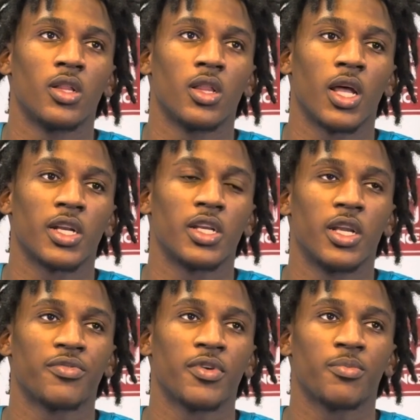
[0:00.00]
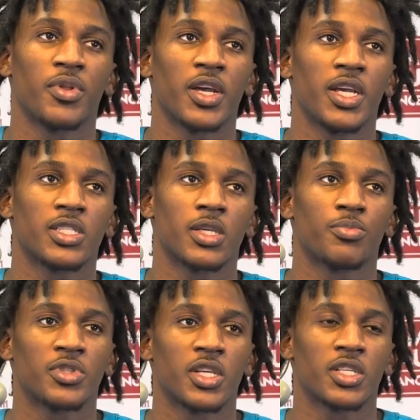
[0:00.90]
like the different plays and
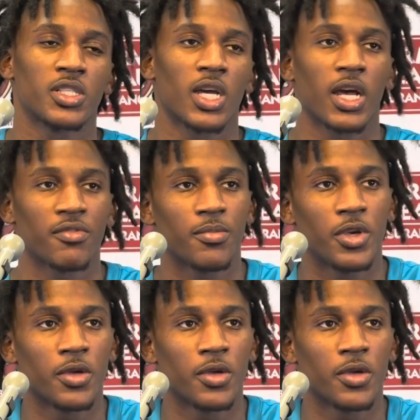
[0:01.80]
positions I have to be in.